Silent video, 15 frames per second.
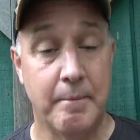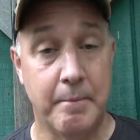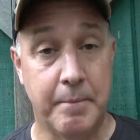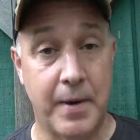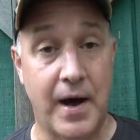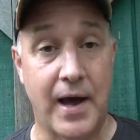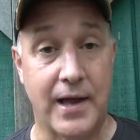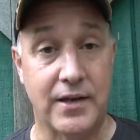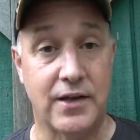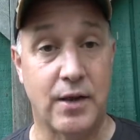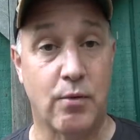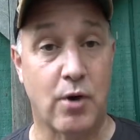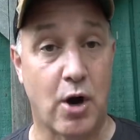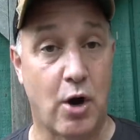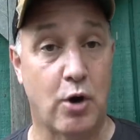but
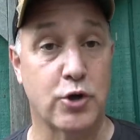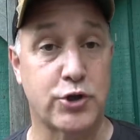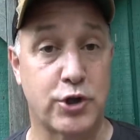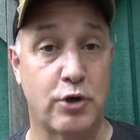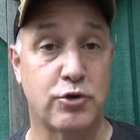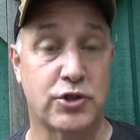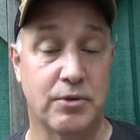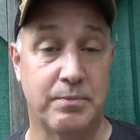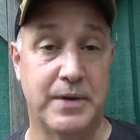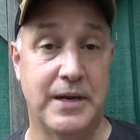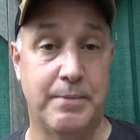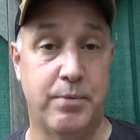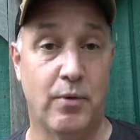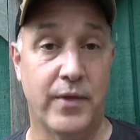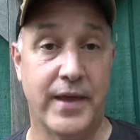there were also some
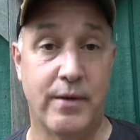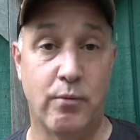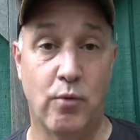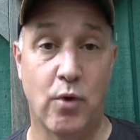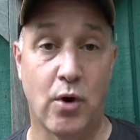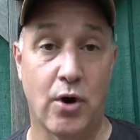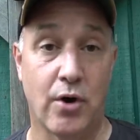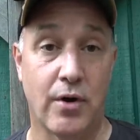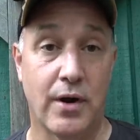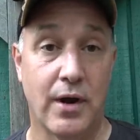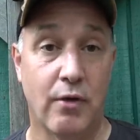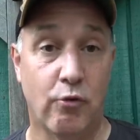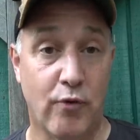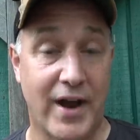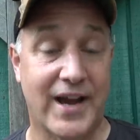people that were
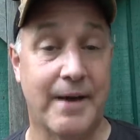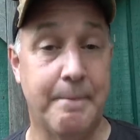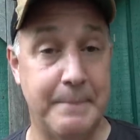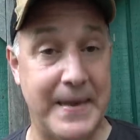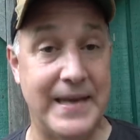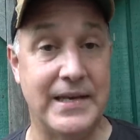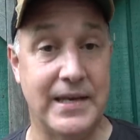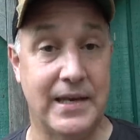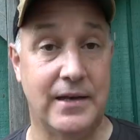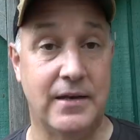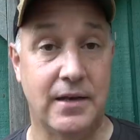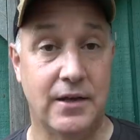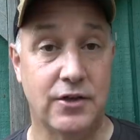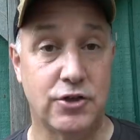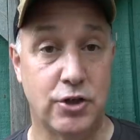
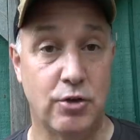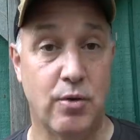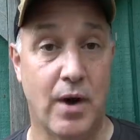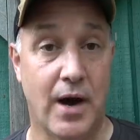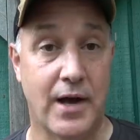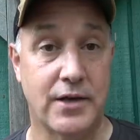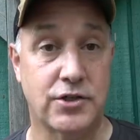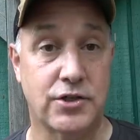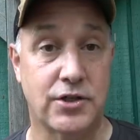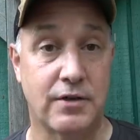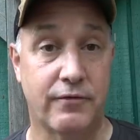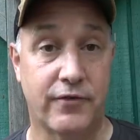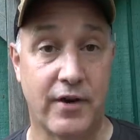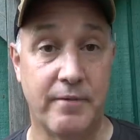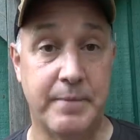recommended to us
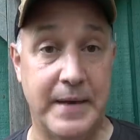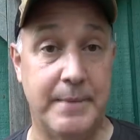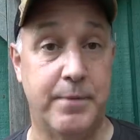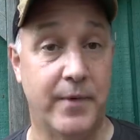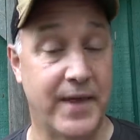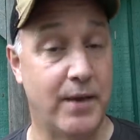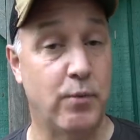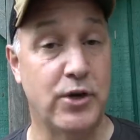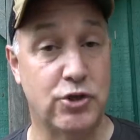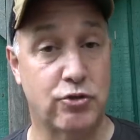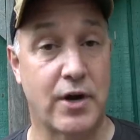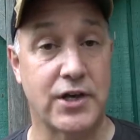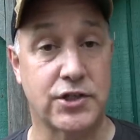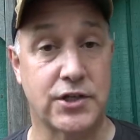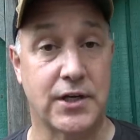from people that we
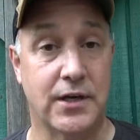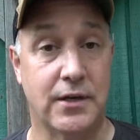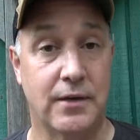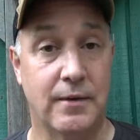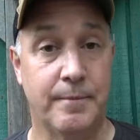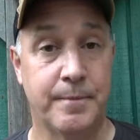trusted.